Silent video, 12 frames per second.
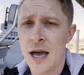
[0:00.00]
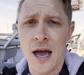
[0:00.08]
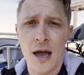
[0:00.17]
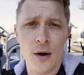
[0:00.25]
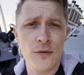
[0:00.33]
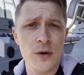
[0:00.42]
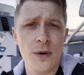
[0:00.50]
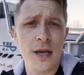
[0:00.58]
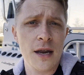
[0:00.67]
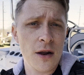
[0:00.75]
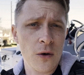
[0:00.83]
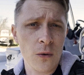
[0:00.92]
however you want to
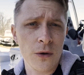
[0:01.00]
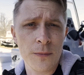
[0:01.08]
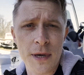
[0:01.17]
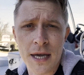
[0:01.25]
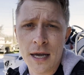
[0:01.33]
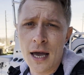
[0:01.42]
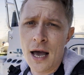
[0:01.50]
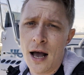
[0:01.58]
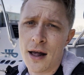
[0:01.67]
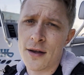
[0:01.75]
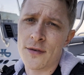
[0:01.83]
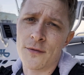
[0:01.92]
get a hold of me.
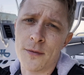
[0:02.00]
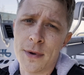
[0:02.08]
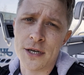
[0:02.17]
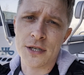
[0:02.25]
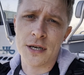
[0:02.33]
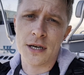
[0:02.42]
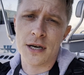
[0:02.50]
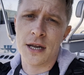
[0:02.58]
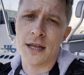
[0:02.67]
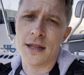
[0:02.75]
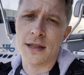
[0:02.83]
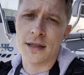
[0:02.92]
I'll have information
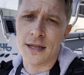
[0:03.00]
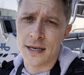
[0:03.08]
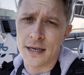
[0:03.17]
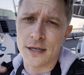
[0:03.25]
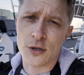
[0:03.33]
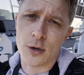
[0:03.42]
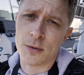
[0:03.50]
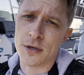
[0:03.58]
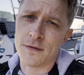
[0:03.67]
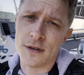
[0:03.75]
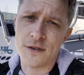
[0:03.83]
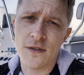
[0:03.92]
in the description
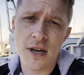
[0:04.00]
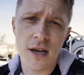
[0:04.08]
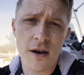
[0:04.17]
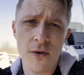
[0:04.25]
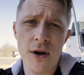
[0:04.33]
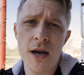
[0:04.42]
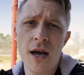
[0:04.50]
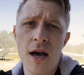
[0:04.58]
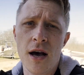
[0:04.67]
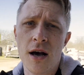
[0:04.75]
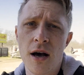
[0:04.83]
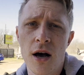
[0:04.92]
of this video,
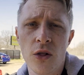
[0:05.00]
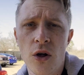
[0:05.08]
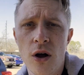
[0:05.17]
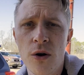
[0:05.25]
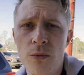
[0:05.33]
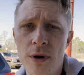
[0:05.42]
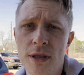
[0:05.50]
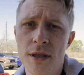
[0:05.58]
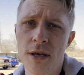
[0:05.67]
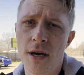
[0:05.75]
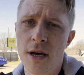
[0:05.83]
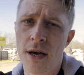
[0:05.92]
along
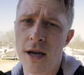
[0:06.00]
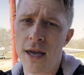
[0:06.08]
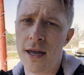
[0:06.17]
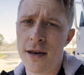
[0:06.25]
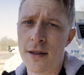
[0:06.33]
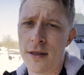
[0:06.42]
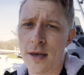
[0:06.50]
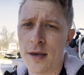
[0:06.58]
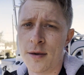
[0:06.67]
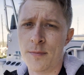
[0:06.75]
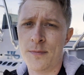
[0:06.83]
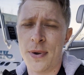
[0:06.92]
with, again,
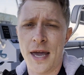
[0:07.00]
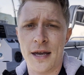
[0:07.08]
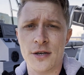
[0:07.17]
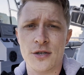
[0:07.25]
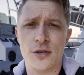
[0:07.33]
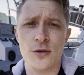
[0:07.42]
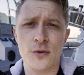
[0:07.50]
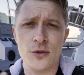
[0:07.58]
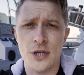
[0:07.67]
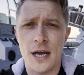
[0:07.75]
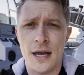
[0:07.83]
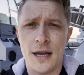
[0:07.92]
the page to
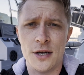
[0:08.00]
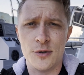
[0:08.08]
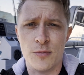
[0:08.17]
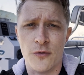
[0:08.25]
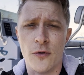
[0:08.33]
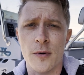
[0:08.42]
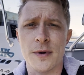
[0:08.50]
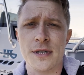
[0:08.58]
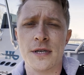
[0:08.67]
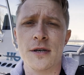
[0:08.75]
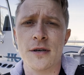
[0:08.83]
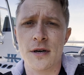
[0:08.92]
JH Performance
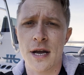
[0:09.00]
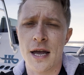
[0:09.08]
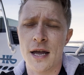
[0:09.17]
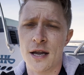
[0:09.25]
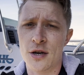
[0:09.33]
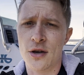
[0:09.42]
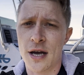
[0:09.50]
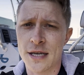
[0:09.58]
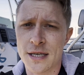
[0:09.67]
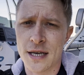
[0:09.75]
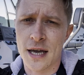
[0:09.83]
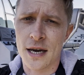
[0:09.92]
here, and you guys
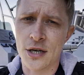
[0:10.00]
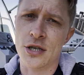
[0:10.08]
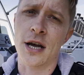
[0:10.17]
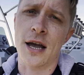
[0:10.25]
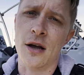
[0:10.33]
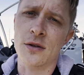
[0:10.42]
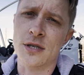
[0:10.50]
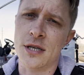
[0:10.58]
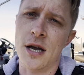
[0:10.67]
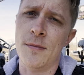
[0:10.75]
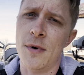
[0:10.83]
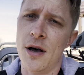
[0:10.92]
can kind of check out
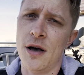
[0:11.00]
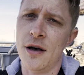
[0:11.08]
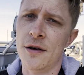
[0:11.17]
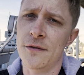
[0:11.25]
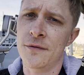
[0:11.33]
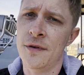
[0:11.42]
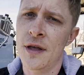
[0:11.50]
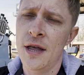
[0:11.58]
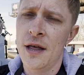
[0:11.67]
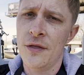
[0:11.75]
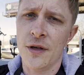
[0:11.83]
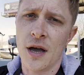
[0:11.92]
some of
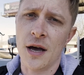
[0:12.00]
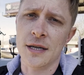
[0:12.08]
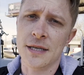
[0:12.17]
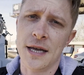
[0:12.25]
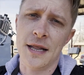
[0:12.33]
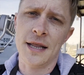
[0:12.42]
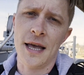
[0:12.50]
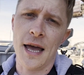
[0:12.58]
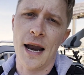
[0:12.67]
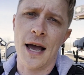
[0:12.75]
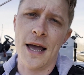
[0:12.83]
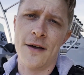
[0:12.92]
the content that
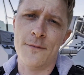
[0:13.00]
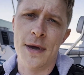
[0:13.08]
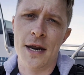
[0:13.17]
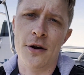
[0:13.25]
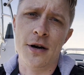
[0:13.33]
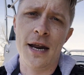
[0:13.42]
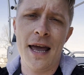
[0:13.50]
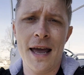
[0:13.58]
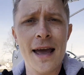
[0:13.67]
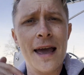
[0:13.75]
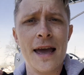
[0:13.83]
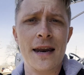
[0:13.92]
I have made here today
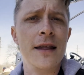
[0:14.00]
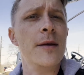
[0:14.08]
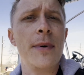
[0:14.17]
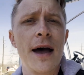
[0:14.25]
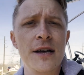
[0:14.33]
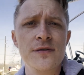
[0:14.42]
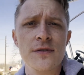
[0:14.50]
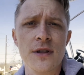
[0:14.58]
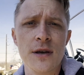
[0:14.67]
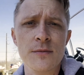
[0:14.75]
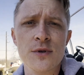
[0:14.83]
and in the past for them.